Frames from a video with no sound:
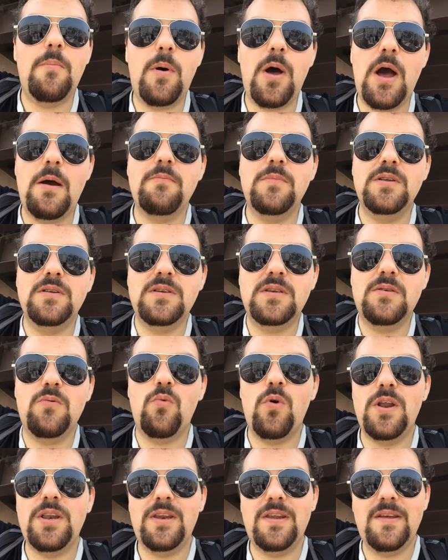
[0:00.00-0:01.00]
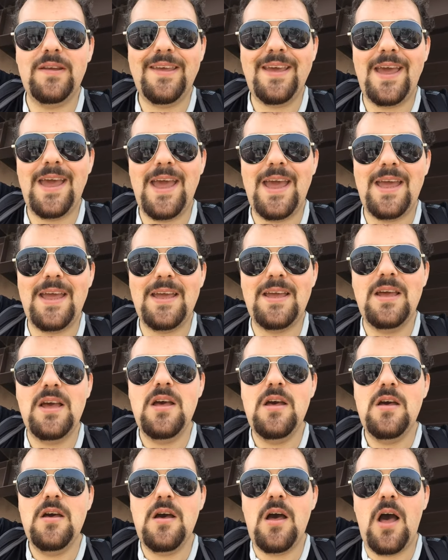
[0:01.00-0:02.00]
apartments 1DK,
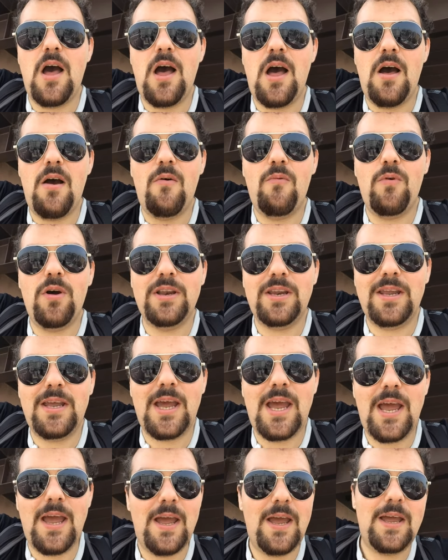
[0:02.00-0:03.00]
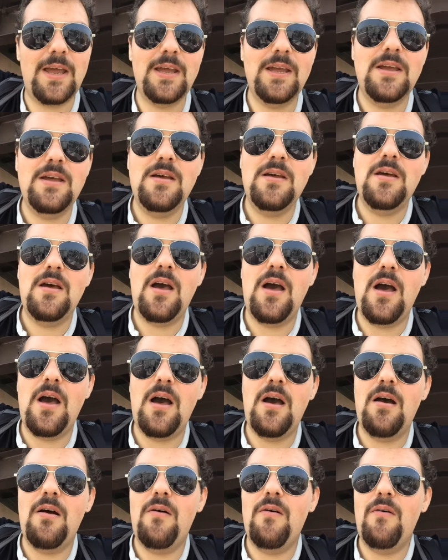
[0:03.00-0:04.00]
uh, 1K,
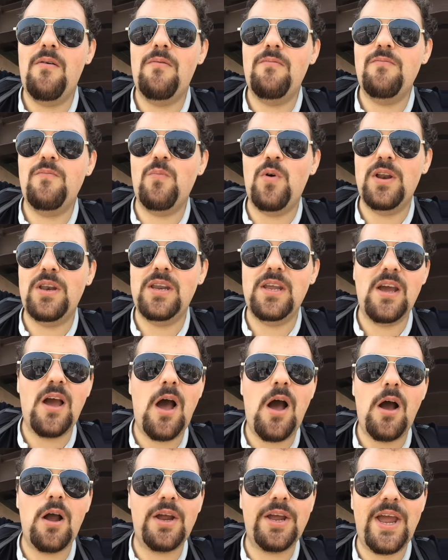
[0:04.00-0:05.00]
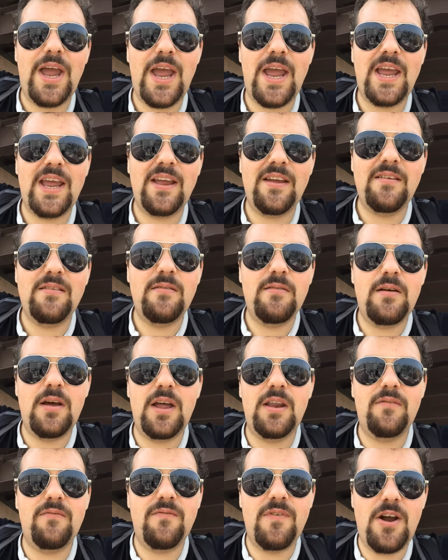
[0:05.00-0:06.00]
uh, 1DRK,
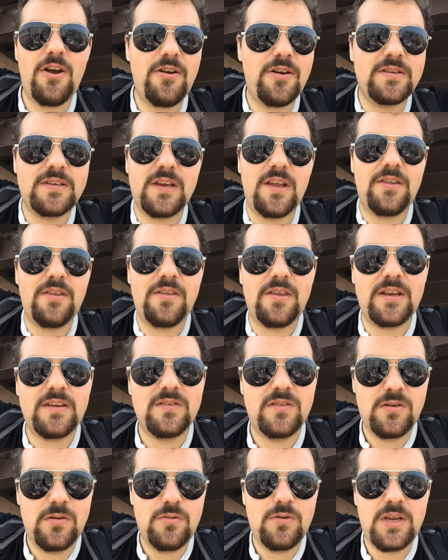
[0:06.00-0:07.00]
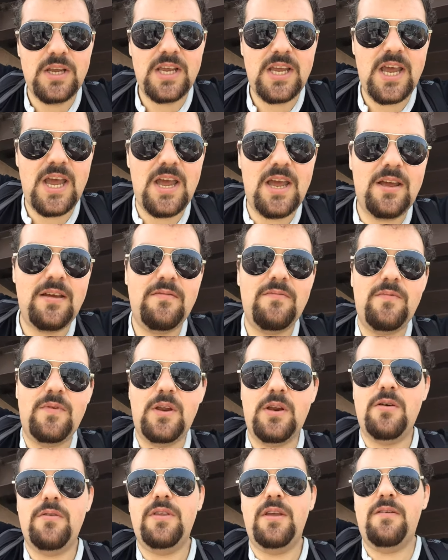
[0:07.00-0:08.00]
and various other things, 2DK,
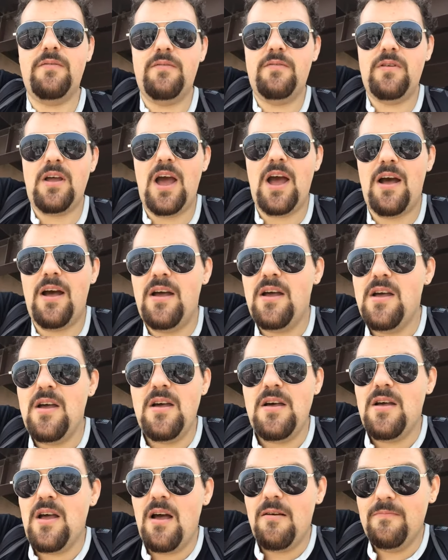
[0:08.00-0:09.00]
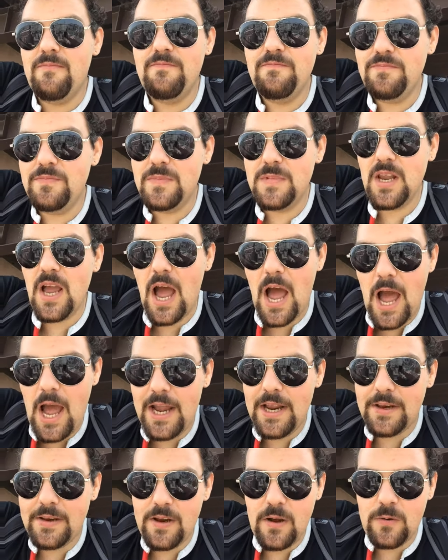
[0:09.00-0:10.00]
you know, that. Uh,
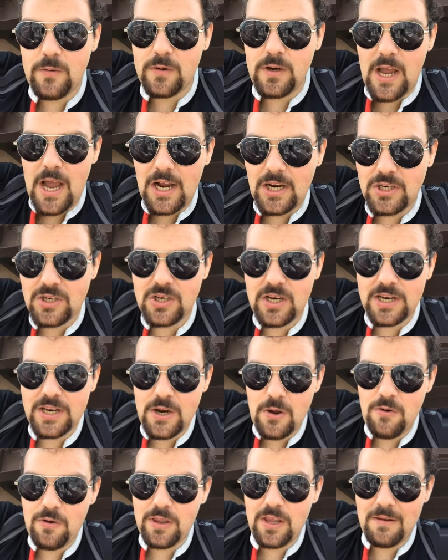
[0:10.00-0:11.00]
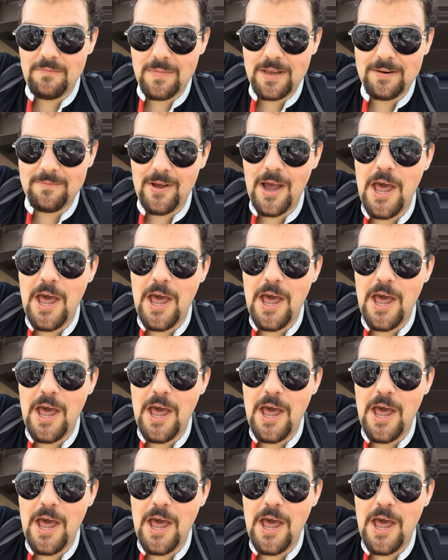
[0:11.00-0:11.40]
I don't actually know what they mean